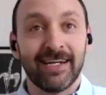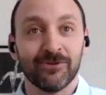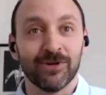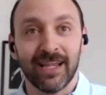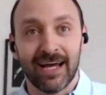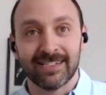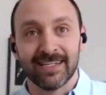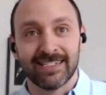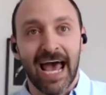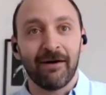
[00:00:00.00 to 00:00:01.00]
realize the
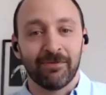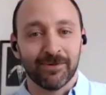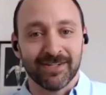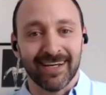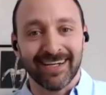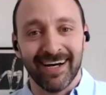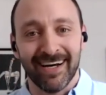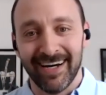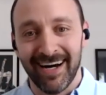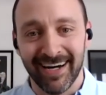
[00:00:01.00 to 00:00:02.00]
DApp was like
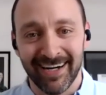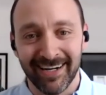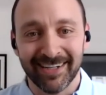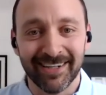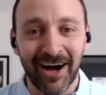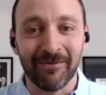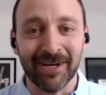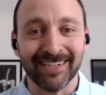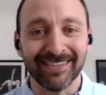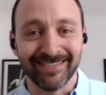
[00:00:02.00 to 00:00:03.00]
a
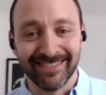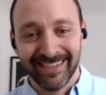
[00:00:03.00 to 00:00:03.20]
common